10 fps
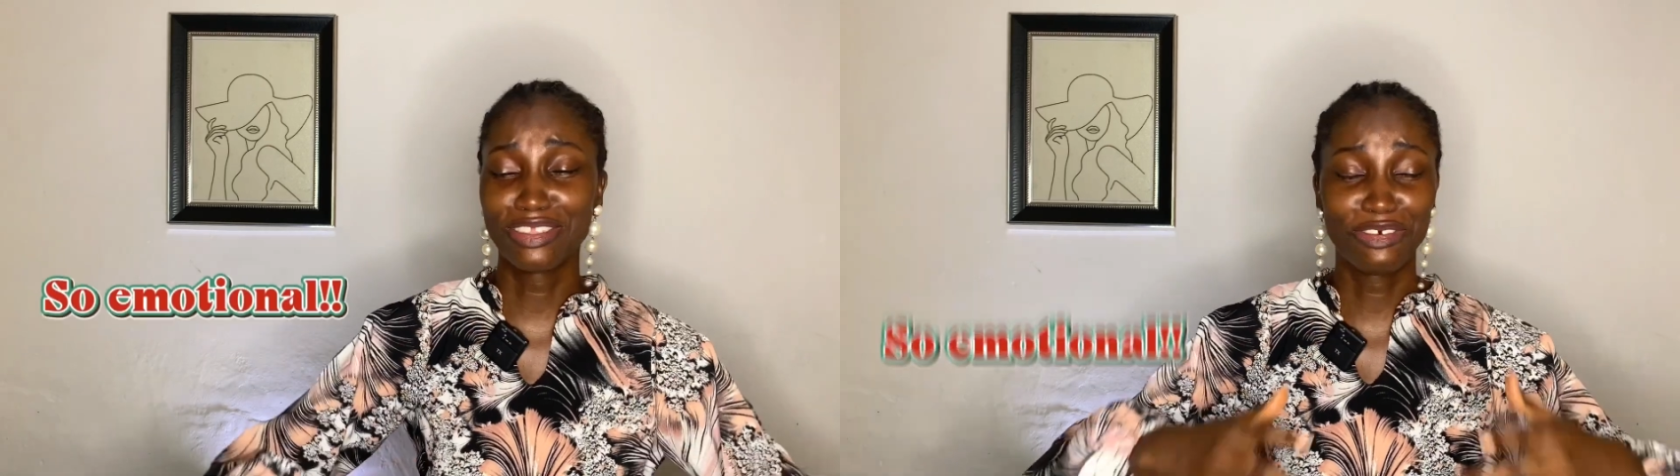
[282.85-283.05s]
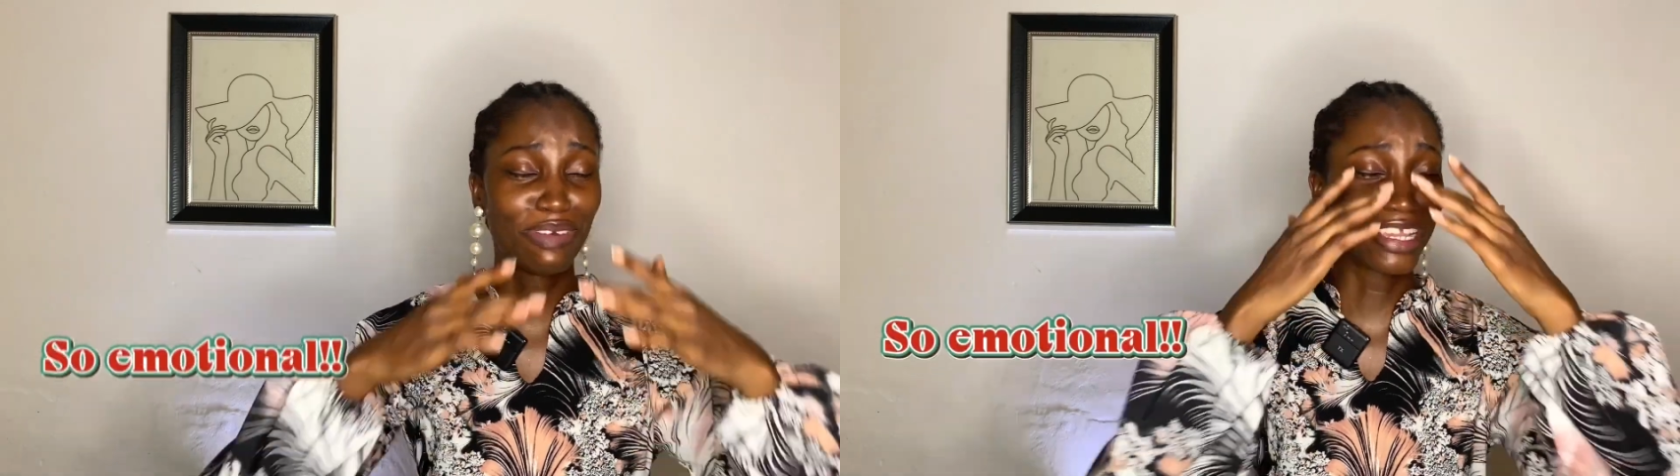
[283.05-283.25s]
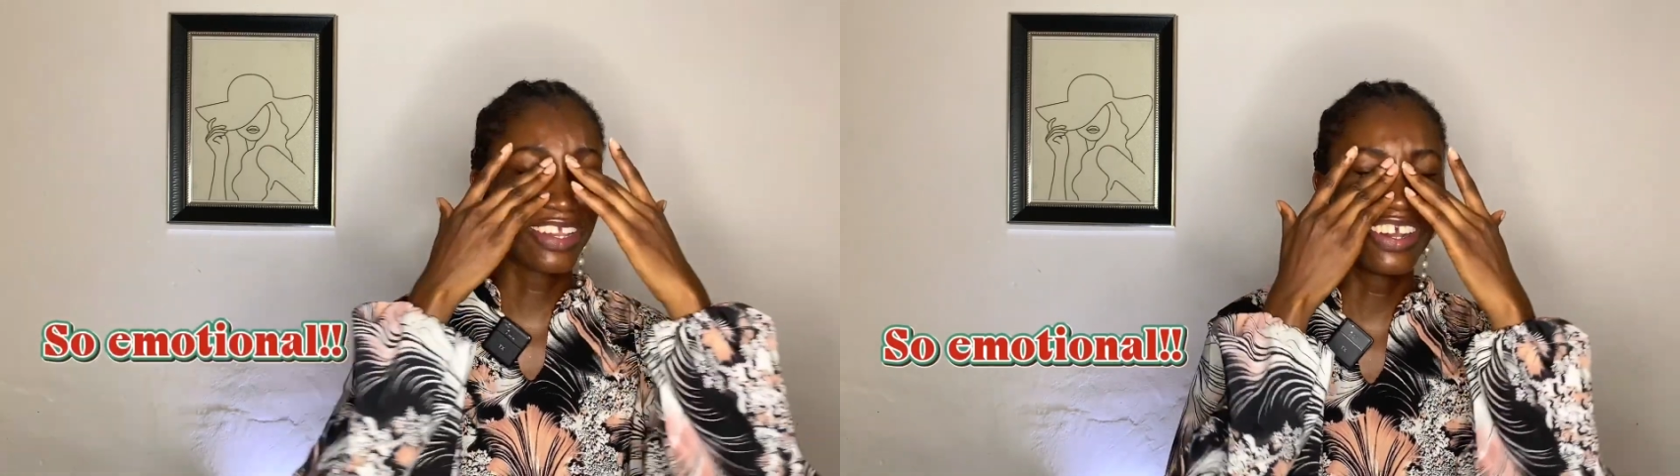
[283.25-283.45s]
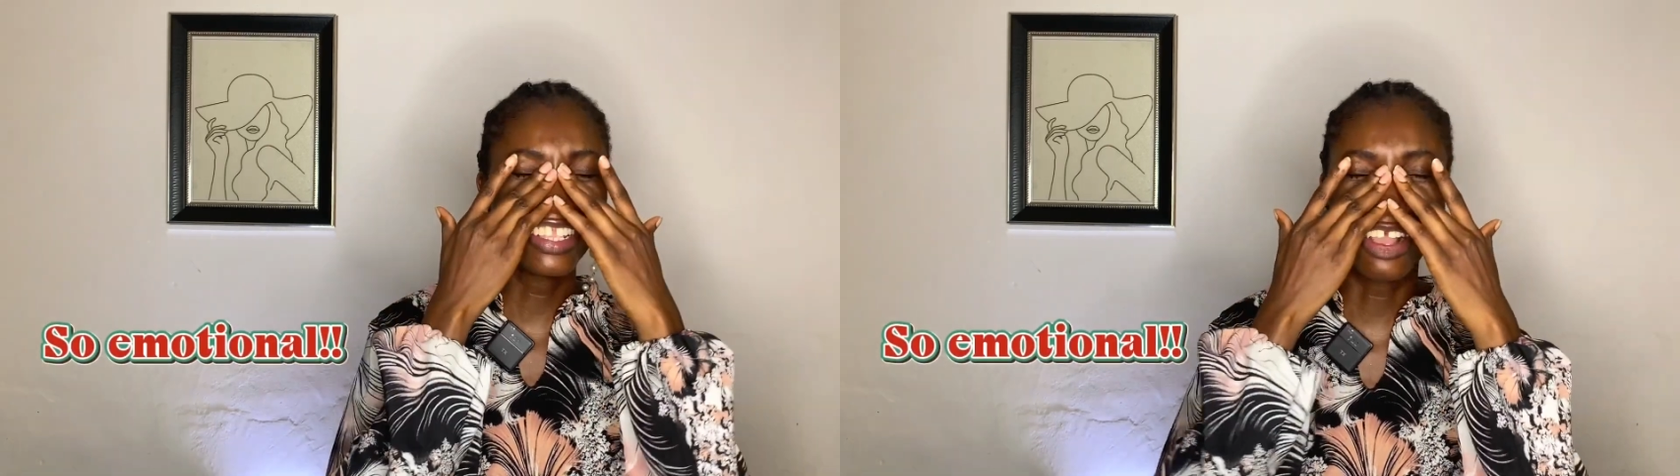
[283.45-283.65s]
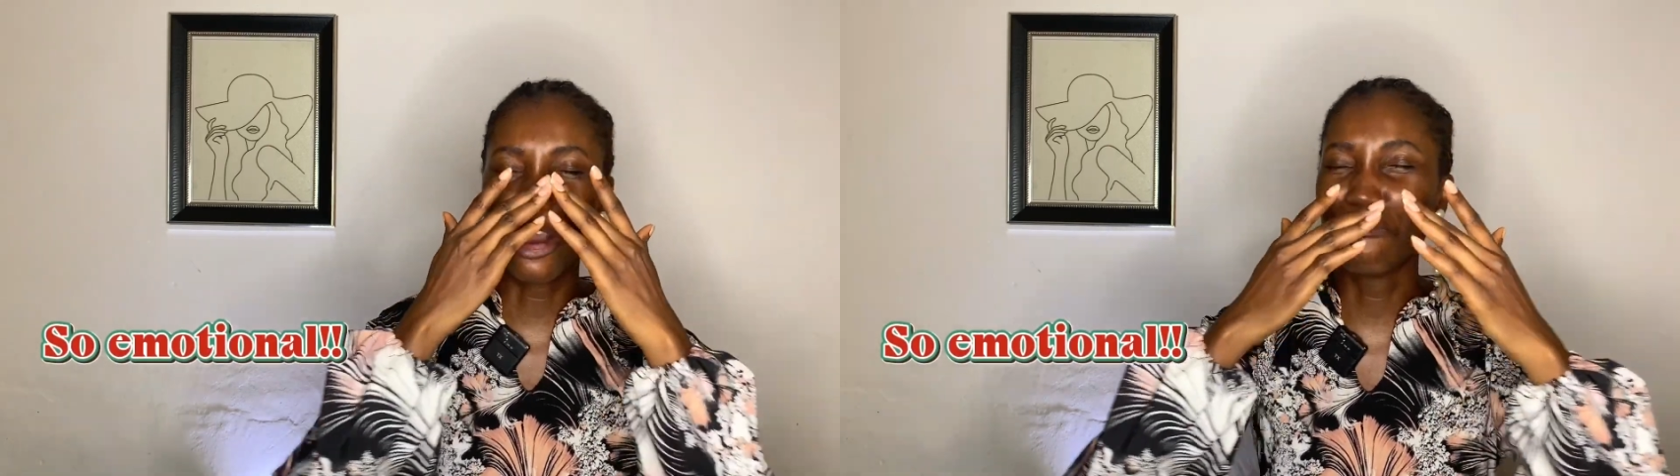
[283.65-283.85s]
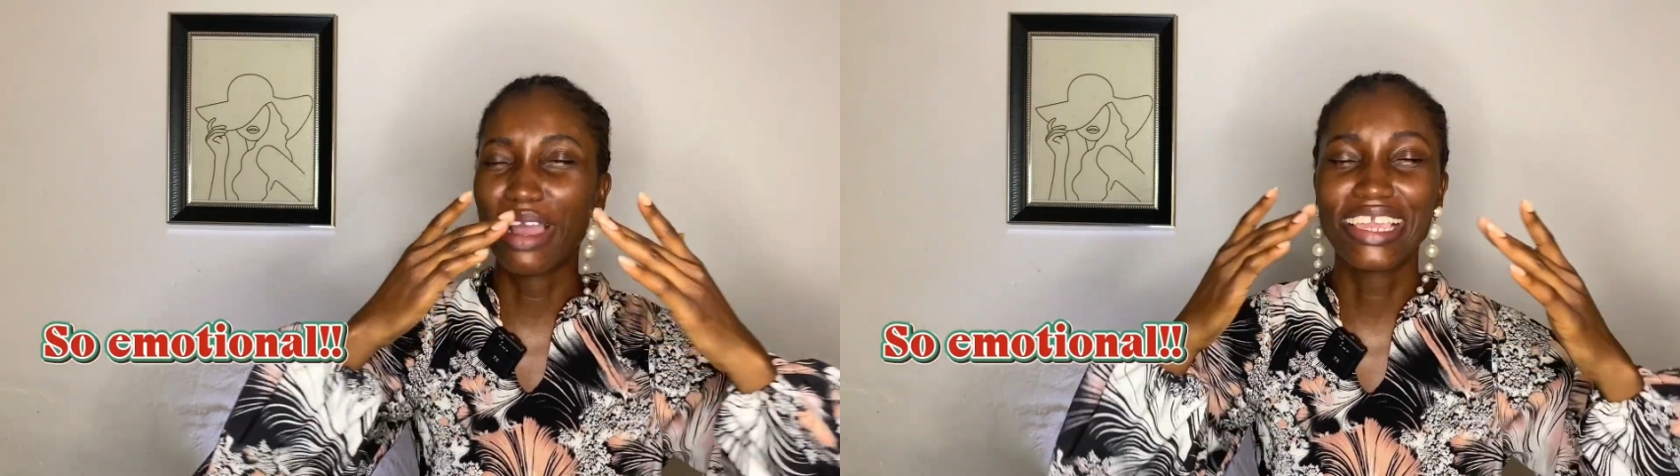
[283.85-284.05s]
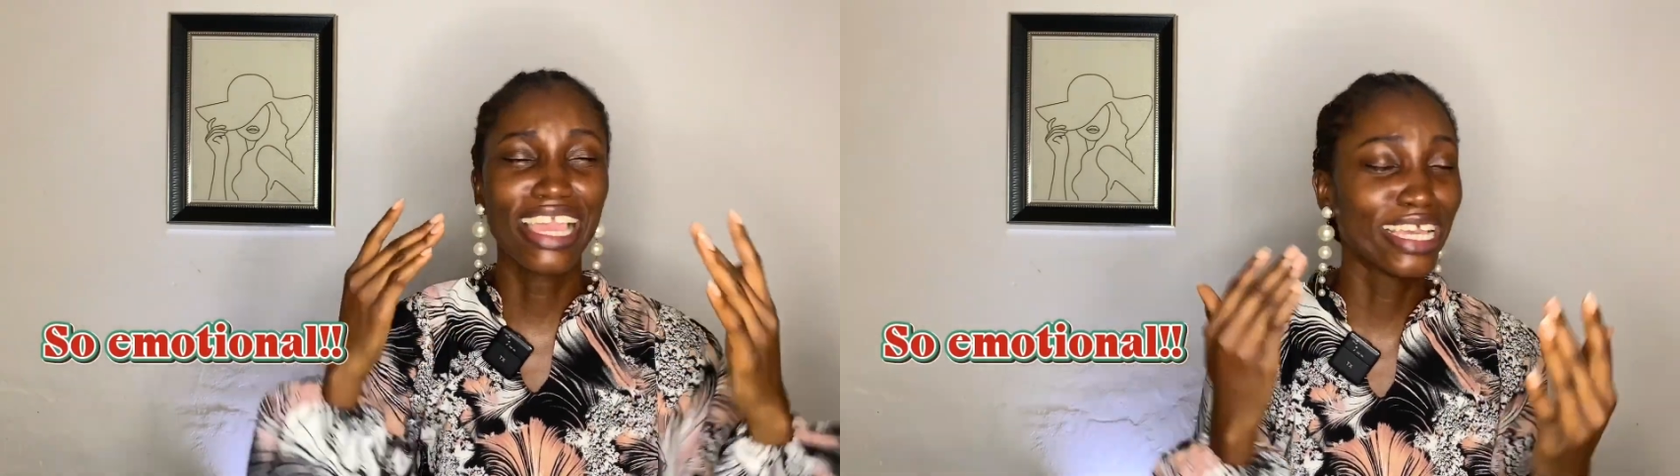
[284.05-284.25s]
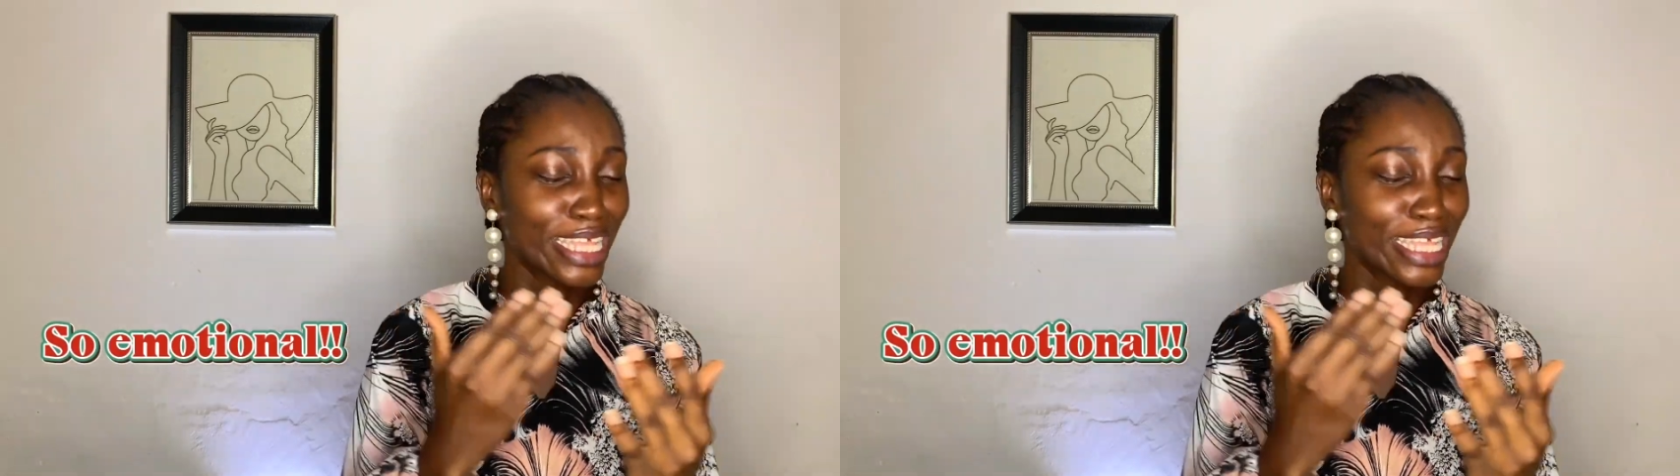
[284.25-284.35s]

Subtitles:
Oh my God, oh my years,